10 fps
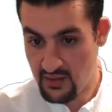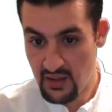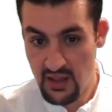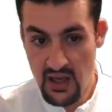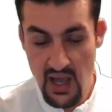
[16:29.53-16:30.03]
it,
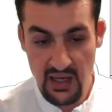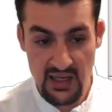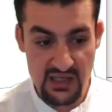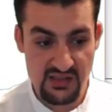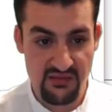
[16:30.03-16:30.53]

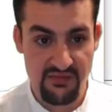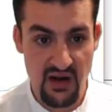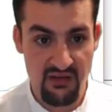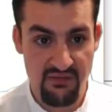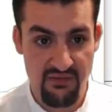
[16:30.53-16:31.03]
I can actually
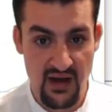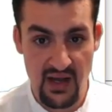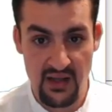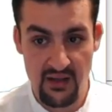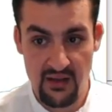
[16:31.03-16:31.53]

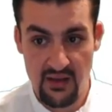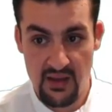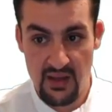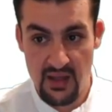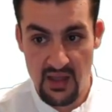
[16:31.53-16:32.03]
verify
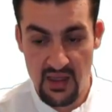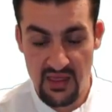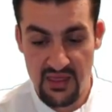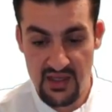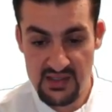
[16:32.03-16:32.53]

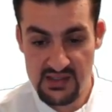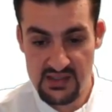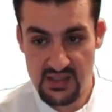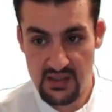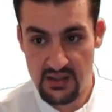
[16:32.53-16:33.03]

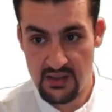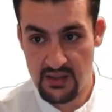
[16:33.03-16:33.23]
this